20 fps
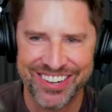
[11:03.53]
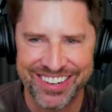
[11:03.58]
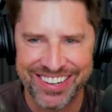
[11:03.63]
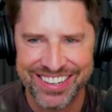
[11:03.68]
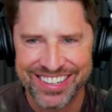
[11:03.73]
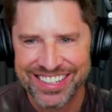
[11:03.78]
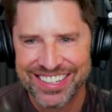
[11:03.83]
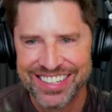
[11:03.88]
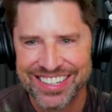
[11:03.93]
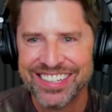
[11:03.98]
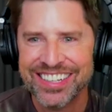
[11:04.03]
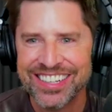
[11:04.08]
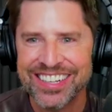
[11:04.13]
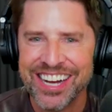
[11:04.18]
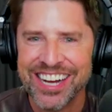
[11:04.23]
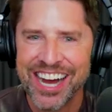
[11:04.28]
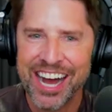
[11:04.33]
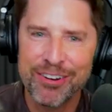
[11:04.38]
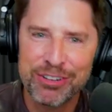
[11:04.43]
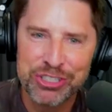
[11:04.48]
You
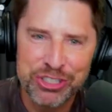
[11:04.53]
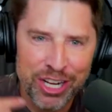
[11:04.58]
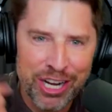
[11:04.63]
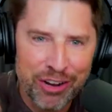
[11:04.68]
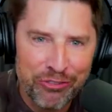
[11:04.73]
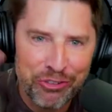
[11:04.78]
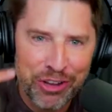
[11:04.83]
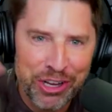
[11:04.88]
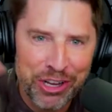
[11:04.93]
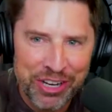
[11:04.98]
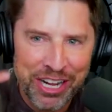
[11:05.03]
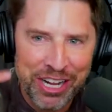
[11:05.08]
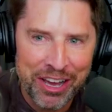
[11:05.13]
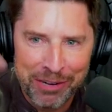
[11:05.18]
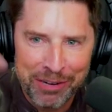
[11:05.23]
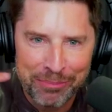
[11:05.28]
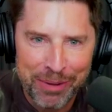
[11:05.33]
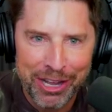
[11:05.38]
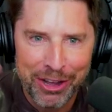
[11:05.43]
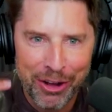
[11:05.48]
know, I was trying to figure it out
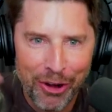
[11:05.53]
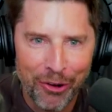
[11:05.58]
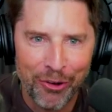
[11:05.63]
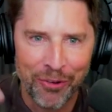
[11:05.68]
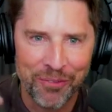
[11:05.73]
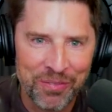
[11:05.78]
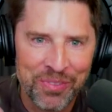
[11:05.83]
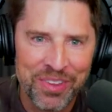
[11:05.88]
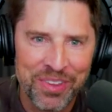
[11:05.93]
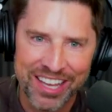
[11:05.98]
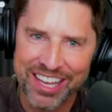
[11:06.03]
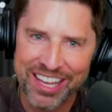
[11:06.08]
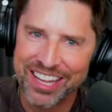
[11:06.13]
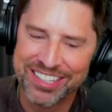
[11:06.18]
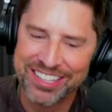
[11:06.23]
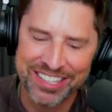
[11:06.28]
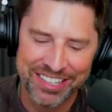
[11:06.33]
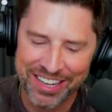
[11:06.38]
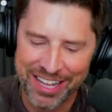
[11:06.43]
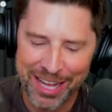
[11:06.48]
on my own, and it
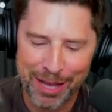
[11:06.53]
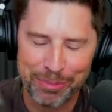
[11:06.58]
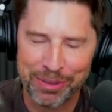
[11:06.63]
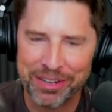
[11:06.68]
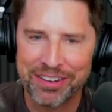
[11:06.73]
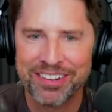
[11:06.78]
didn't yeah. happen.